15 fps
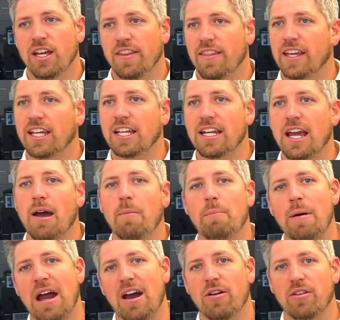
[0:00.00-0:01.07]
they can now
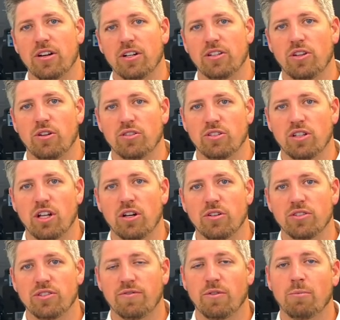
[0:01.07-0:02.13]
power those
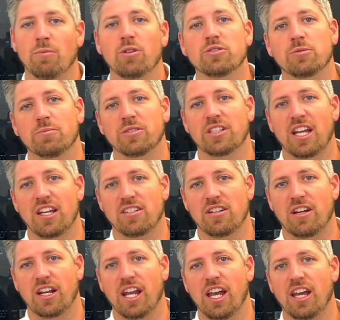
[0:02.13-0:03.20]
loads for multiple days
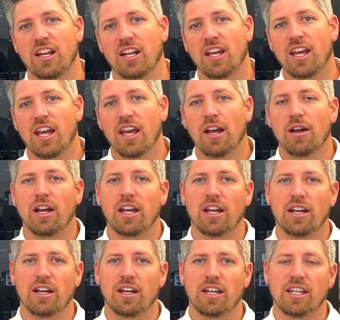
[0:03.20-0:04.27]
on end
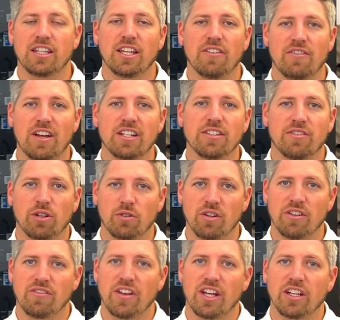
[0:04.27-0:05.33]
uh, in the event of a
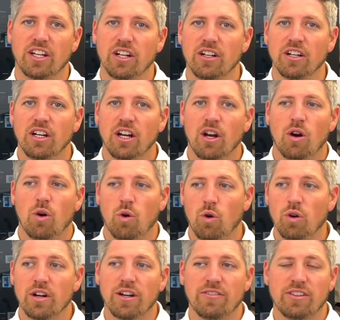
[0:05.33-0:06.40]
grid failure.
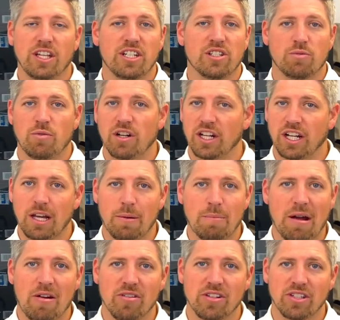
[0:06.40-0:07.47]
Or if they just want to cut
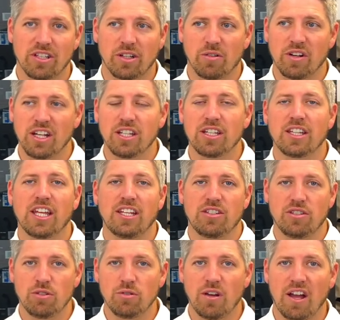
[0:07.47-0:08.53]
power to the grid, they
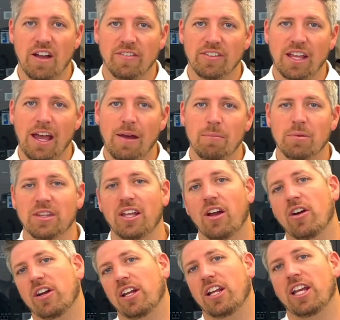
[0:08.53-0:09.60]
do have that, but they
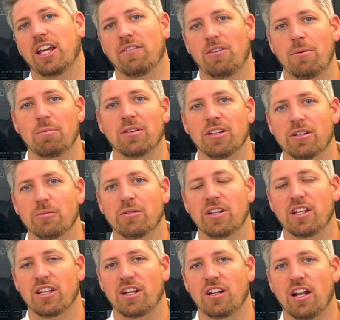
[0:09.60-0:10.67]
are going to give up a little bit
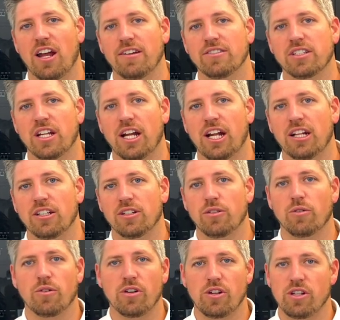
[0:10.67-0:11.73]
of their lifestyle in
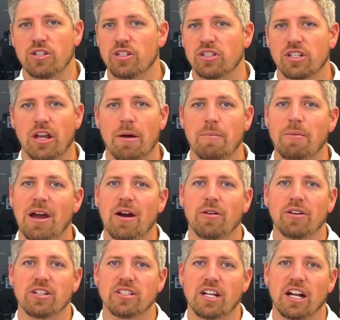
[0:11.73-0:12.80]
order to just cut
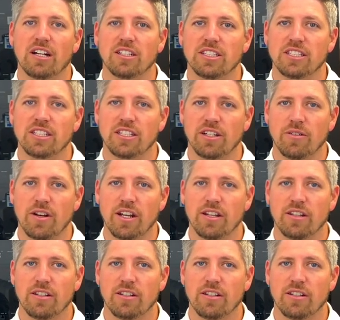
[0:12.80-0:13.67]
power entirely to the grid.